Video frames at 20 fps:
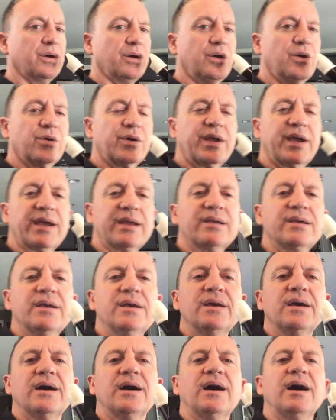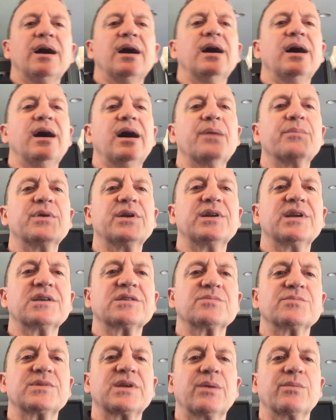Okay, I'm going to take
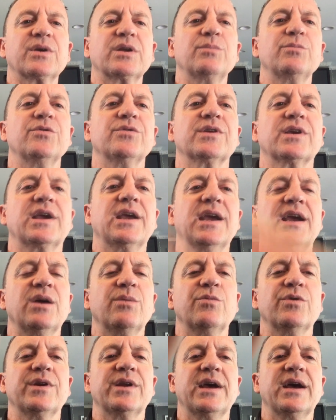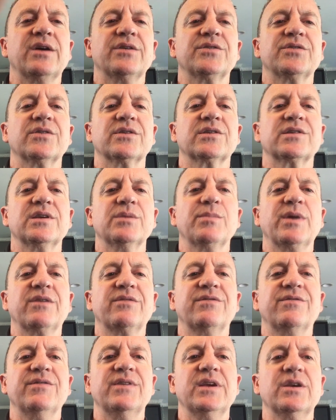some time. I'm going to move the camera down so you can see my
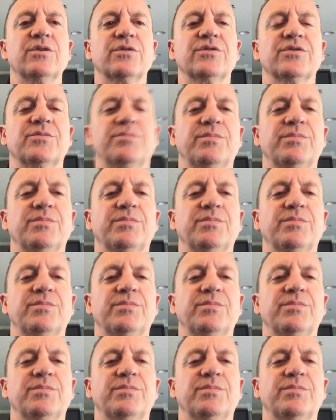fingers